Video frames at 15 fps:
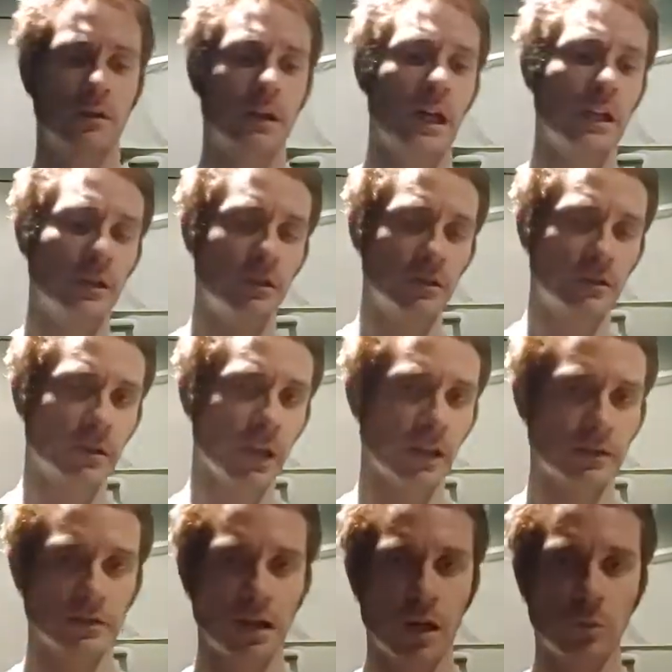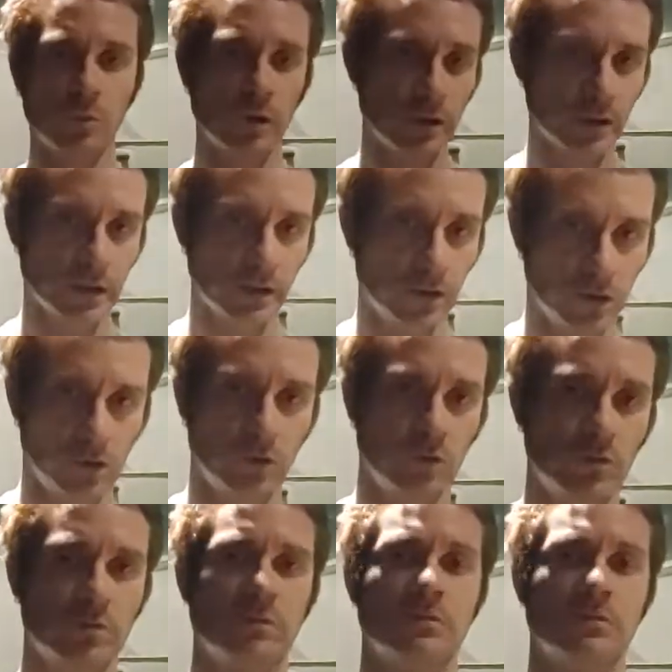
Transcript: Now, you could say it's not really new.